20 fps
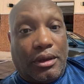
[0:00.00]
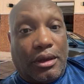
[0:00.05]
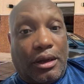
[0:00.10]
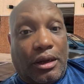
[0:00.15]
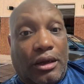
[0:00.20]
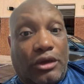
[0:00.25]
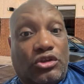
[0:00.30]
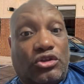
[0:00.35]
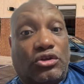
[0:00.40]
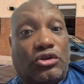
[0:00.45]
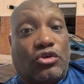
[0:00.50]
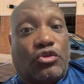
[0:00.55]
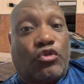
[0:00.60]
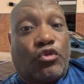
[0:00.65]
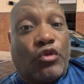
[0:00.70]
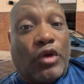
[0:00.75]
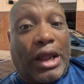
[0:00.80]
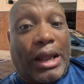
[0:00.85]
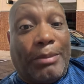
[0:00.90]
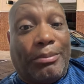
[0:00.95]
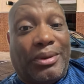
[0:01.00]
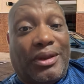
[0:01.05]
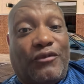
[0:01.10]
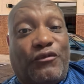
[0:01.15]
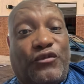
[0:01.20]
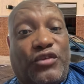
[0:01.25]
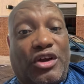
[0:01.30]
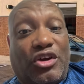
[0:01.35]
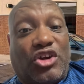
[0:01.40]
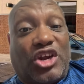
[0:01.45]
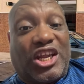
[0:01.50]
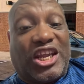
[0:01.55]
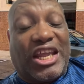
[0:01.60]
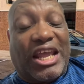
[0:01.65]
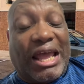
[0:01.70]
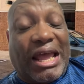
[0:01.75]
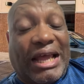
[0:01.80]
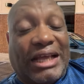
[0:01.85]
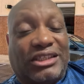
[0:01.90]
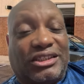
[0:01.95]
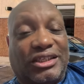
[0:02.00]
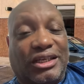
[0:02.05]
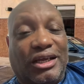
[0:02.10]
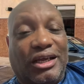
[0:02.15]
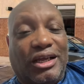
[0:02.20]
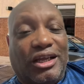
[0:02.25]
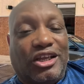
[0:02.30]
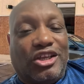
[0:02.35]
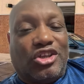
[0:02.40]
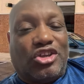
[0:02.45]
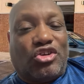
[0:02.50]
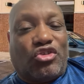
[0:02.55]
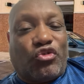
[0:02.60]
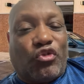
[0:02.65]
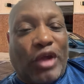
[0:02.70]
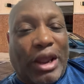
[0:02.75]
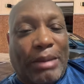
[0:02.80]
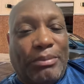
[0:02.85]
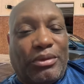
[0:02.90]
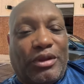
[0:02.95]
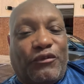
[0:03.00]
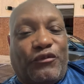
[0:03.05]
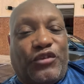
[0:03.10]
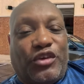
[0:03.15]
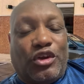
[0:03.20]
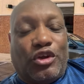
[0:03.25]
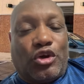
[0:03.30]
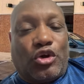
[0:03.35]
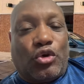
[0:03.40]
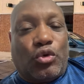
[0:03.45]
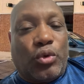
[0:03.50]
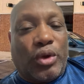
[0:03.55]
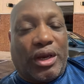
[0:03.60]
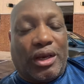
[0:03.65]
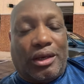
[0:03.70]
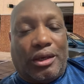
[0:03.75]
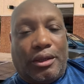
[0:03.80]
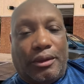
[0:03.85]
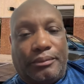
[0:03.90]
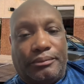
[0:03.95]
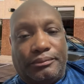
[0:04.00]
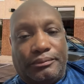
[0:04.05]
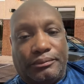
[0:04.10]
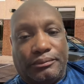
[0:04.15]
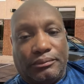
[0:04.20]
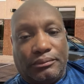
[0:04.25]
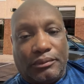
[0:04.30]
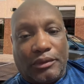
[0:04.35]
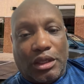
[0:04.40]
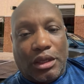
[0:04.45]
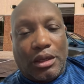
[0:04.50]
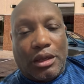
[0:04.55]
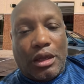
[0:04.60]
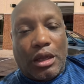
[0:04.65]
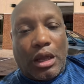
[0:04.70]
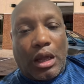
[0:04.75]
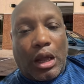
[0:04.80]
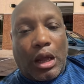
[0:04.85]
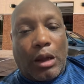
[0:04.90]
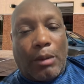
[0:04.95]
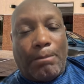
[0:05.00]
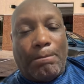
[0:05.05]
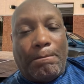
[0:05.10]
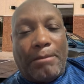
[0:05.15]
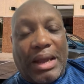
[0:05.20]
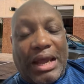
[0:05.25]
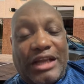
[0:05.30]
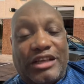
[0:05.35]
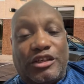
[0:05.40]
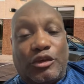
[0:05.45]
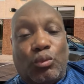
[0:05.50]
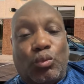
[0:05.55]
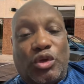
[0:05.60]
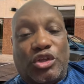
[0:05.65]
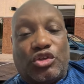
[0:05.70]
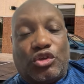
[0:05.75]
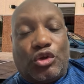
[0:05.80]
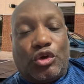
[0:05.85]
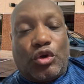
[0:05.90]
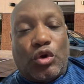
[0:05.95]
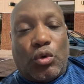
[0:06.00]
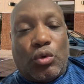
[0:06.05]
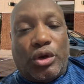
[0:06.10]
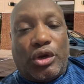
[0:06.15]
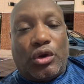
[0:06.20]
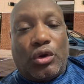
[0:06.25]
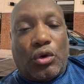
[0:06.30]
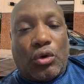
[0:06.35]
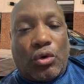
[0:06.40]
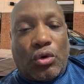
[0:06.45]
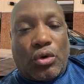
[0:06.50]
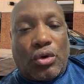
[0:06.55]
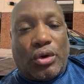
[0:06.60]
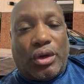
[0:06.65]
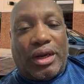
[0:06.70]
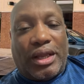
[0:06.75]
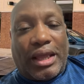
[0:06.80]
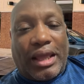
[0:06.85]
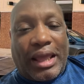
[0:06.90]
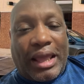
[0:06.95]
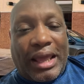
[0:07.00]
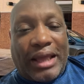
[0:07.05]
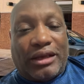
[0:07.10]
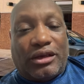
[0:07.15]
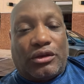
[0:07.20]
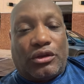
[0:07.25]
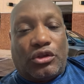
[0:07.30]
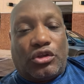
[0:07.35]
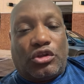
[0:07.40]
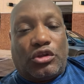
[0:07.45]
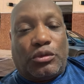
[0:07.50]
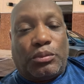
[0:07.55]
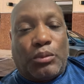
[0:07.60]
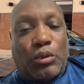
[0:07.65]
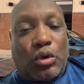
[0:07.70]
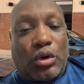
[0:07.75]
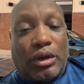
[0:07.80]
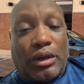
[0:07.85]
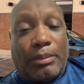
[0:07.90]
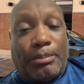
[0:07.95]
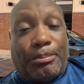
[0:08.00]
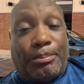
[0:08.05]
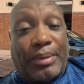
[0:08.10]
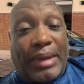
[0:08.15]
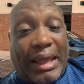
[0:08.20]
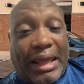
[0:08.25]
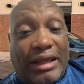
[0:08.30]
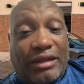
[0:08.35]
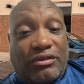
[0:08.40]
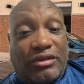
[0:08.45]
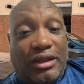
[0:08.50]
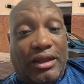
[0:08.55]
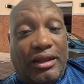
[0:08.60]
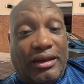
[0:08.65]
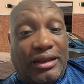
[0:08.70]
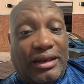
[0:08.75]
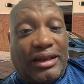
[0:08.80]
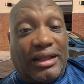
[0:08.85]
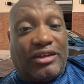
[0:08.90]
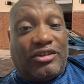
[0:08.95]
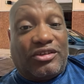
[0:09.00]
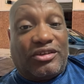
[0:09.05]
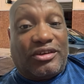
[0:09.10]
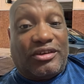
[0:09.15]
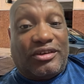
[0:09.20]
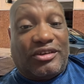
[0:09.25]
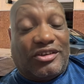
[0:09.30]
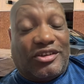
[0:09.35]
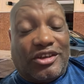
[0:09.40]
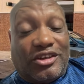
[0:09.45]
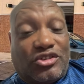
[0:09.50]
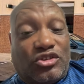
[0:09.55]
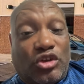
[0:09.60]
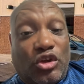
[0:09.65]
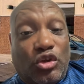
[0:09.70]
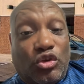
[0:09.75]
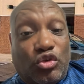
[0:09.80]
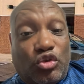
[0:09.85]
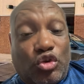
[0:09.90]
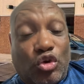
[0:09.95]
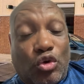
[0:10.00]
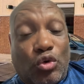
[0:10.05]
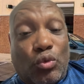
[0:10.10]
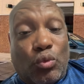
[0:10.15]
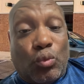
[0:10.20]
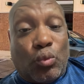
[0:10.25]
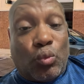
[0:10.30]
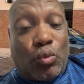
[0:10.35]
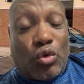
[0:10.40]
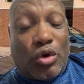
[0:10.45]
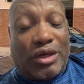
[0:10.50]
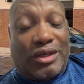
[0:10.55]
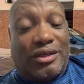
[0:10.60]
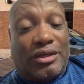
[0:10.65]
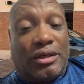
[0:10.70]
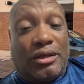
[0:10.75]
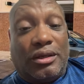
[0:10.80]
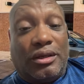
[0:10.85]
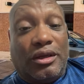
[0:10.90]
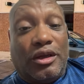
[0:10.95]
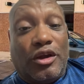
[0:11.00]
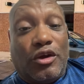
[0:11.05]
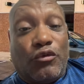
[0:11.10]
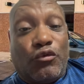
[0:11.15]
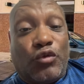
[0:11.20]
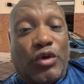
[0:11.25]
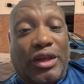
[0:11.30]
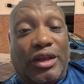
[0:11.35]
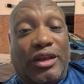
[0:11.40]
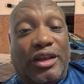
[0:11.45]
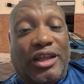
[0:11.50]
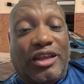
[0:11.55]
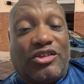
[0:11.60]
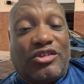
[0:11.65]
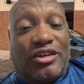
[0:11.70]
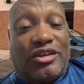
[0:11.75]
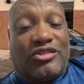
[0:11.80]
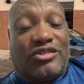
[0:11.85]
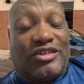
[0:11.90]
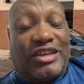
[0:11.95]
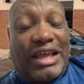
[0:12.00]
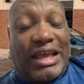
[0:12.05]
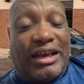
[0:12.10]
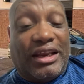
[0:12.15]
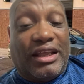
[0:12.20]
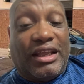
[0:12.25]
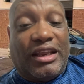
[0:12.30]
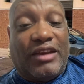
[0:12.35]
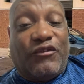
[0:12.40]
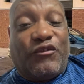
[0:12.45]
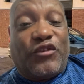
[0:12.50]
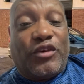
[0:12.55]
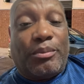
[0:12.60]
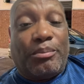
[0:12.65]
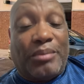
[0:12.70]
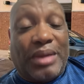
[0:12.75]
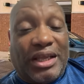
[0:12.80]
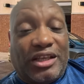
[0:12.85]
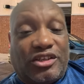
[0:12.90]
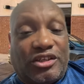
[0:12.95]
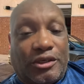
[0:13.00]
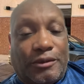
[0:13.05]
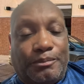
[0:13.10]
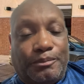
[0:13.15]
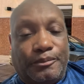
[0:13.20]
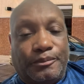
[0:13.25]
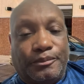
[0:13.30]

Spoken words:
are scrambling for cash, scrambling for liquidity, imagine what's going on at the smaller banks that they just don't want to release us that information.